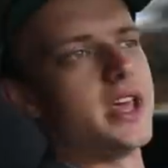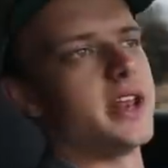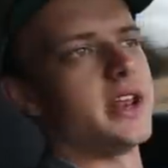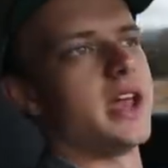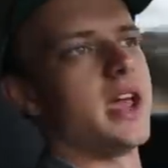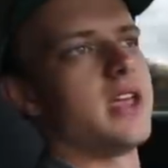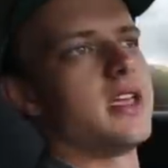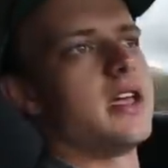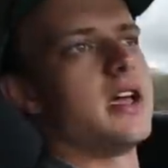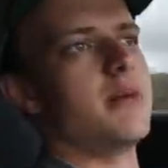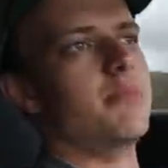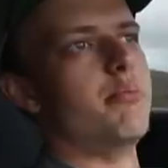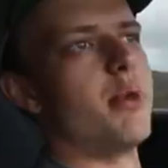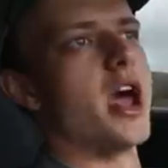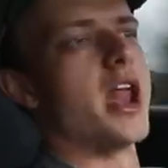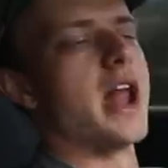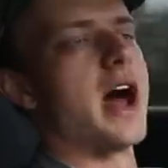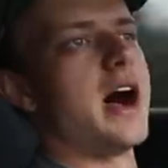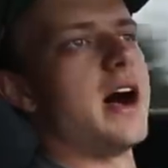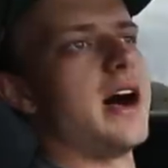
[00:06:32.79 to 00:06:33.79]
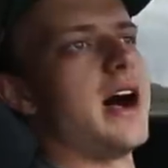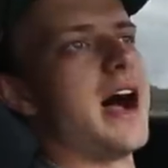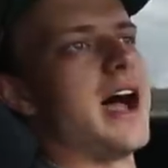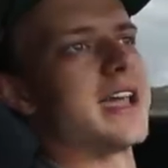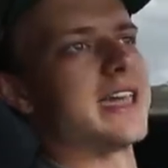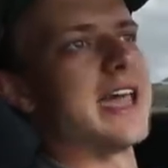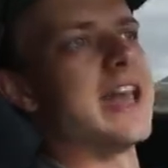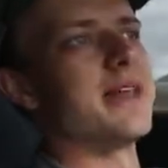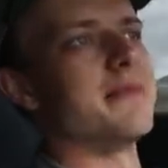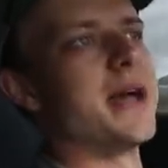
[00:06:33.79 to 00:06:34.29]
it, but
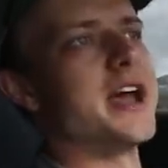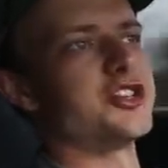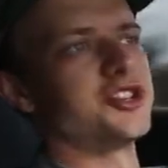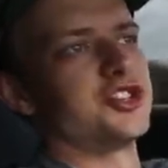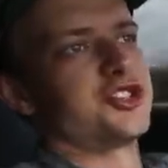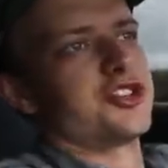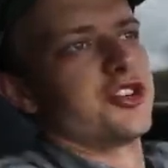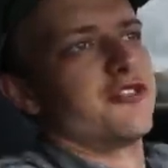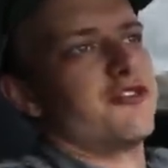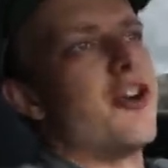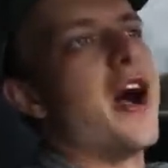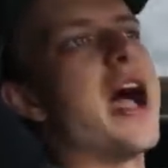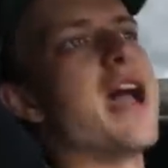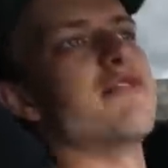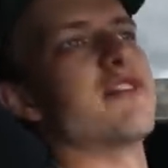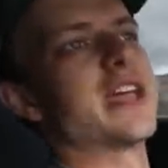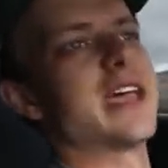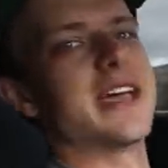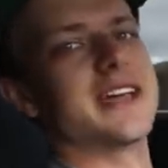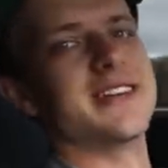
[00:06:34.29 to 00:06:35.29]
I can't imagine surviving